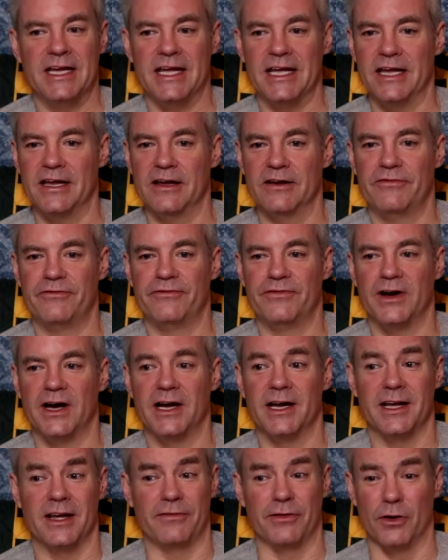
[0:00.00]
If
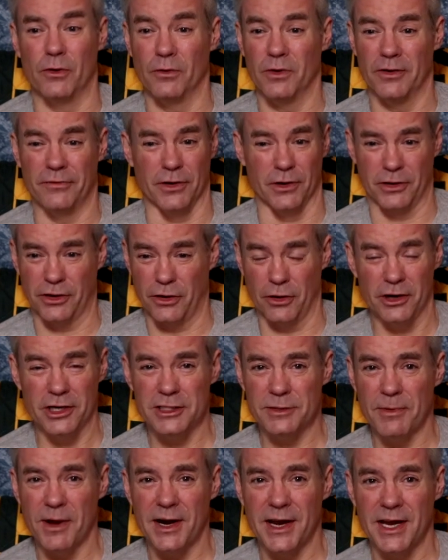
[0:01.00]
you're
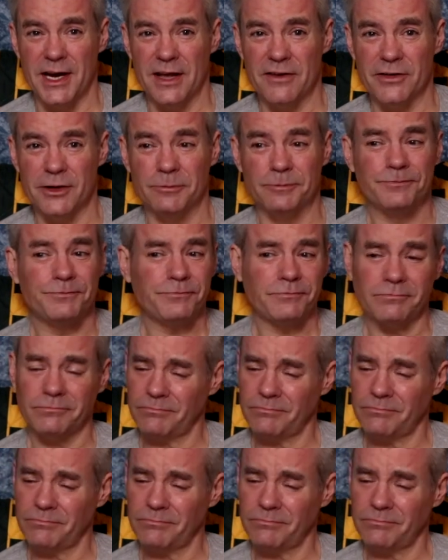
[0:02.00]
curious about any of them,